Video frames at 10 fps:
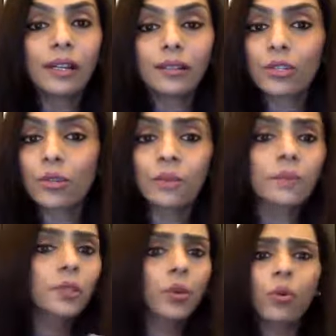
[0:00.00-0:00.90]
So
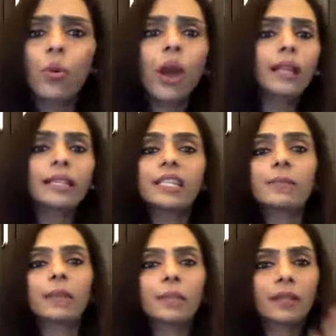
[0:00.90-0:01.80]
who are these
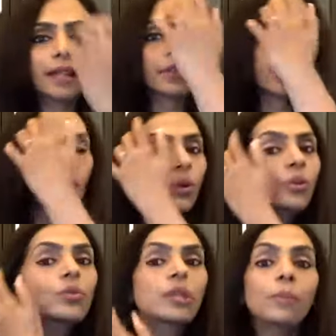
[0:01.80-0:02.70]
people that you want
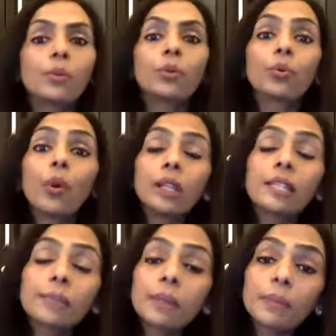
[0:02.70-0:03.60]
to support? Who are
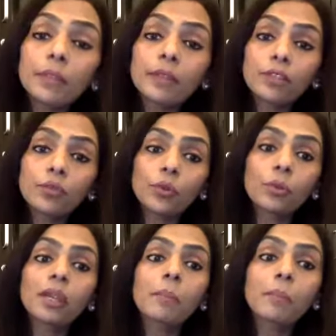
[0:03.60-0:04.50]
these people that you want to
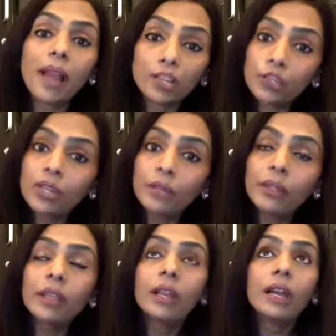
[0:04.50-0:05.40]
be compassionate
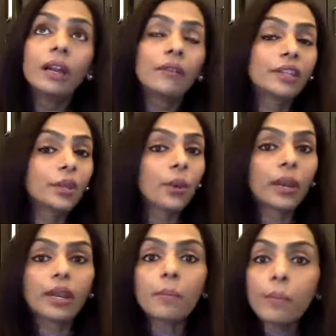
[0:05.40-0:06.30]
with? Whether you're
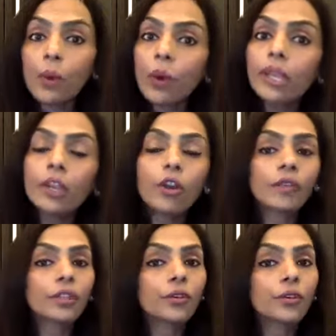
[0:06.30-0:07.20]
an employee or
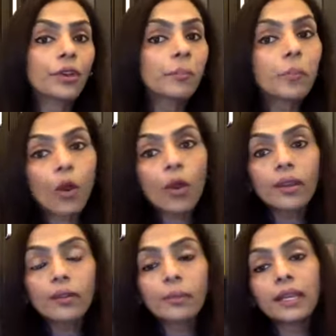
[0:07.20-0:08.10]
whether you're an
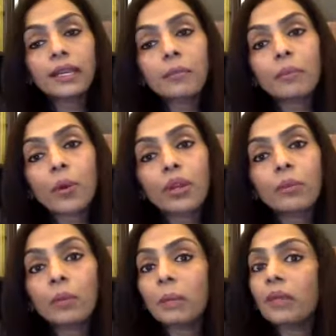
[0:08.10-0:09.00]
employer. Being an employee,
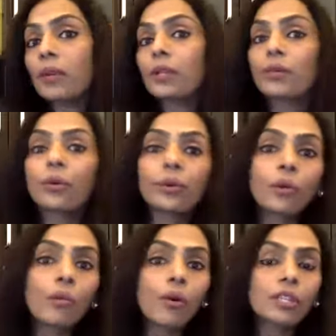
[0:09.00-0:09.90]
maybe you can talk to
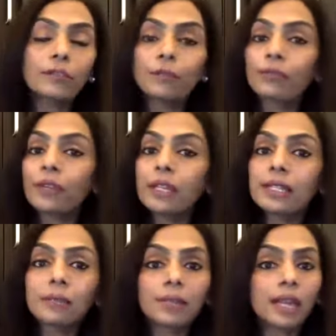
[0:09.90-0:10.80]
your boss if you feel
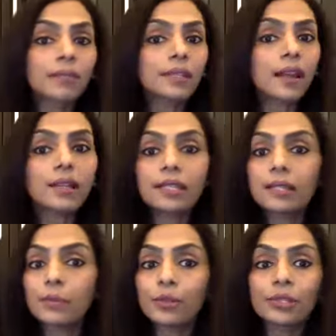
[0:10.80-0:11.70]
sometimes, and ask
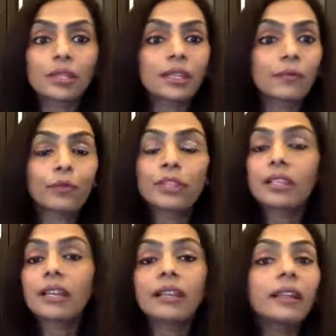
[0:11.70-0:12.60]
that person that, is
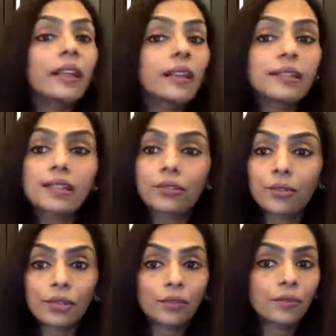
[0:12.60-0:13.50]
there anything else that you
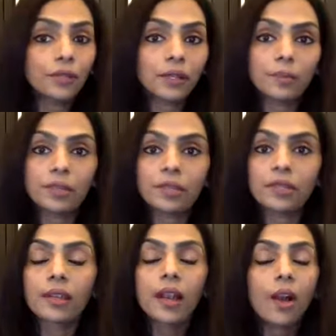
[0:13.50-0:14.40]
can do for that
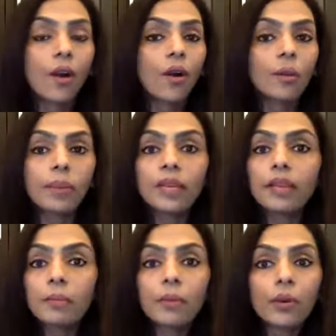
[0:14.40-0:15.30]
person? Or being an
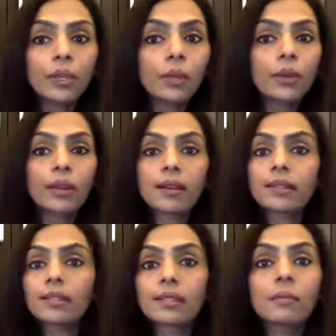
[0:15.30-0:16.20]
employee, you can
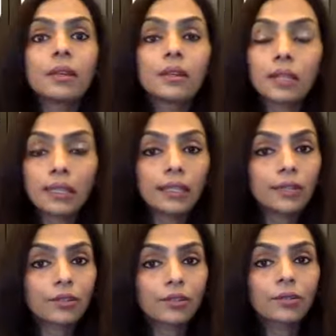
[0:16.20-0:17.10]
ask the similar thing
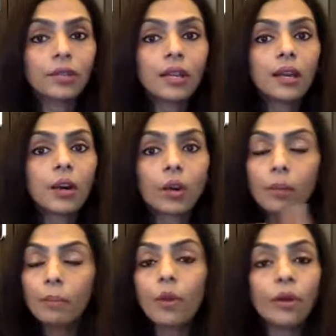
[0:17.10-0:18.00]
that, you know. Or
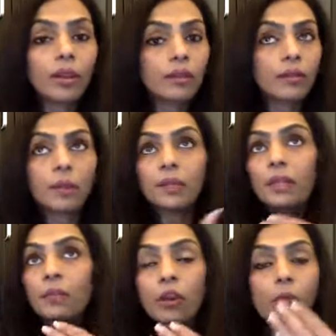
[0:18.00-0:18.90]
employer, I mean,
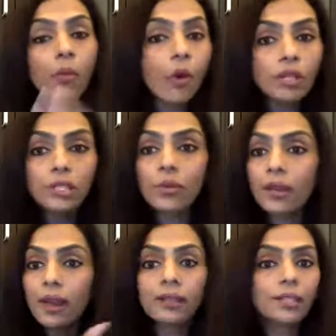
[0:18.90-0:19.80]
if you're a boss, go
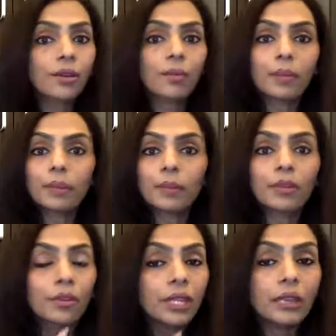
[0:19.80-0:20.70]
and ask your people,
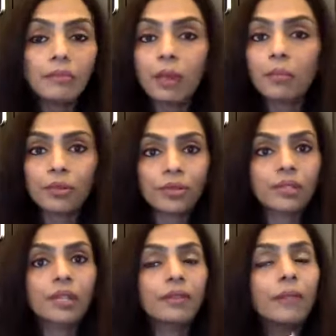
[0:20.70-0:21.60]
your team members.
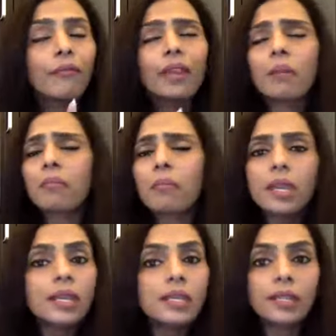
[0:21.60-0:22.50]
They will feel
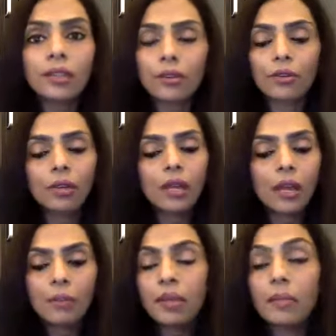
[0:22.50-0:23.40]
amazing, you know.
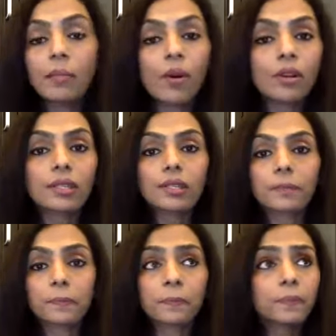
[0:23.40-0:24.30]
Being a boss,
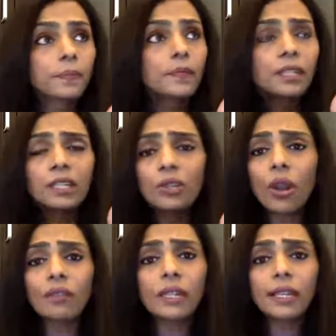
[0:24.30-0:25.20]
you
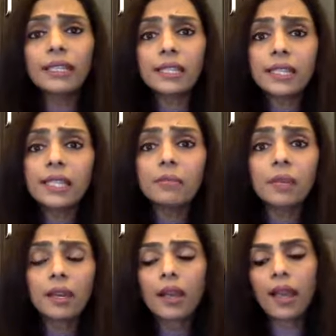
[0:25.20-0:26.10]
have a great
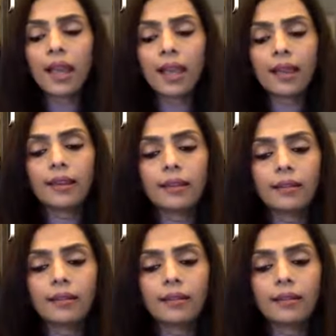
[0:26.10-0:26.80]
team, and